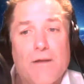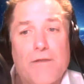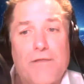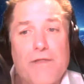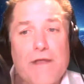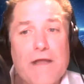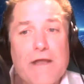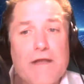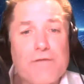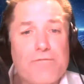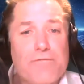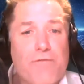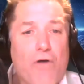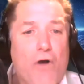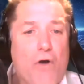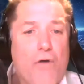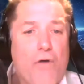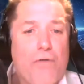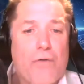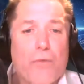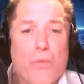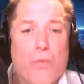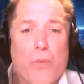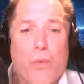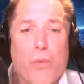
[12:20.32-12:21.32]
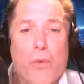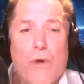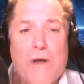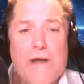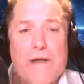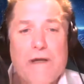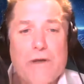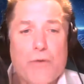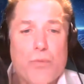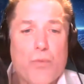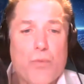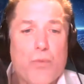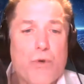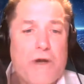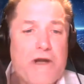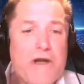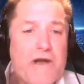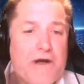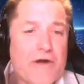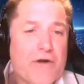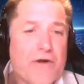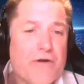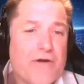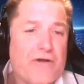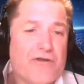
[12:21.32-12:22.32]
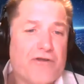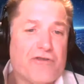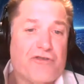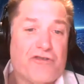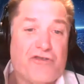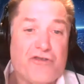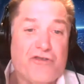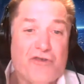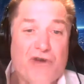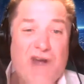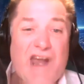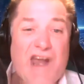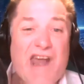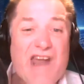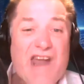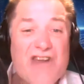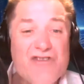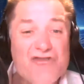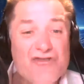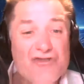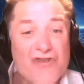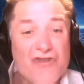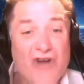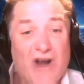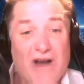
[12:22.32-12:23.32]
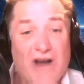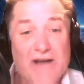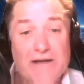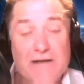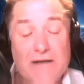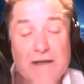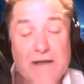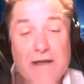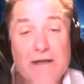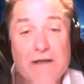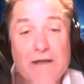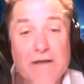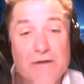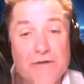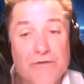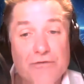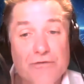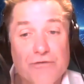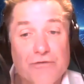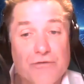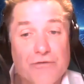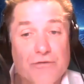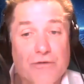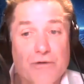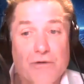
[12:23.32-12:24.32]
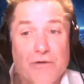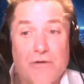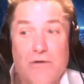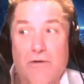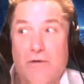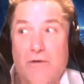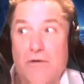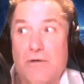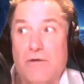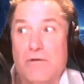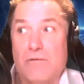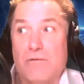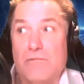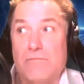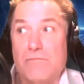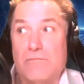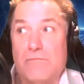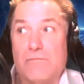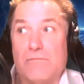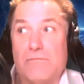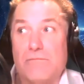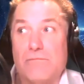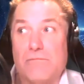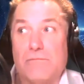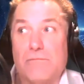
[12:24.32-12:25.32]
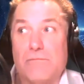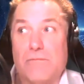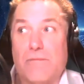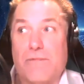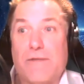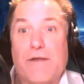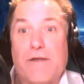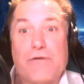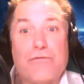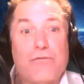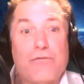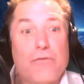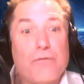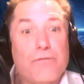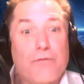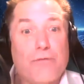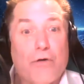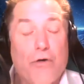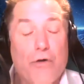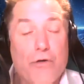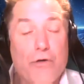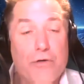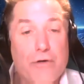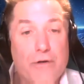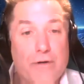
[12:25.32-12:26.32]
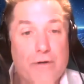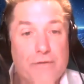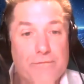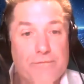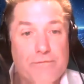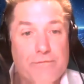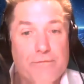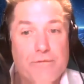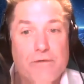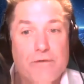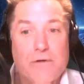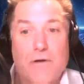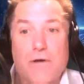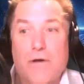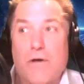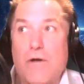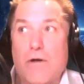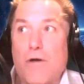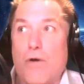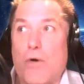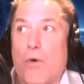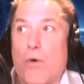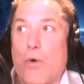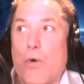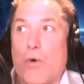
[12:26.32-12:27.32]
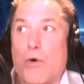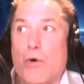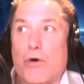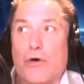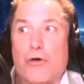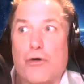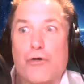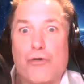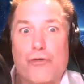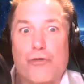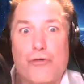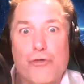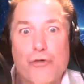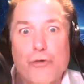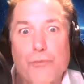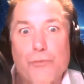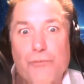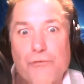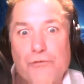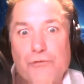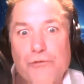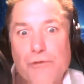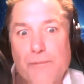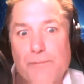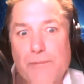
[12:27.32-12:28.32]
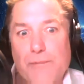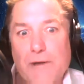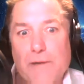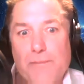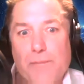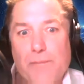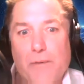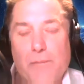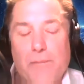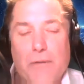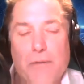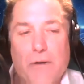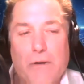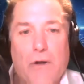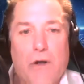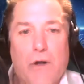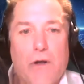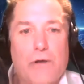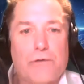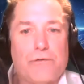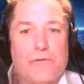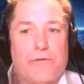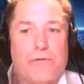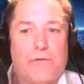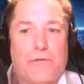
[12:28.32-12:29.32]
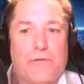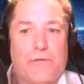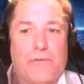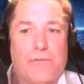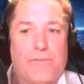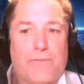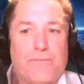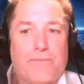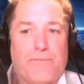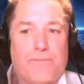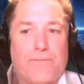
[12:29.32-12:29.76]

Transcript: Think of all the really weird and strange ideas that you've heard of, or groups that people belong to.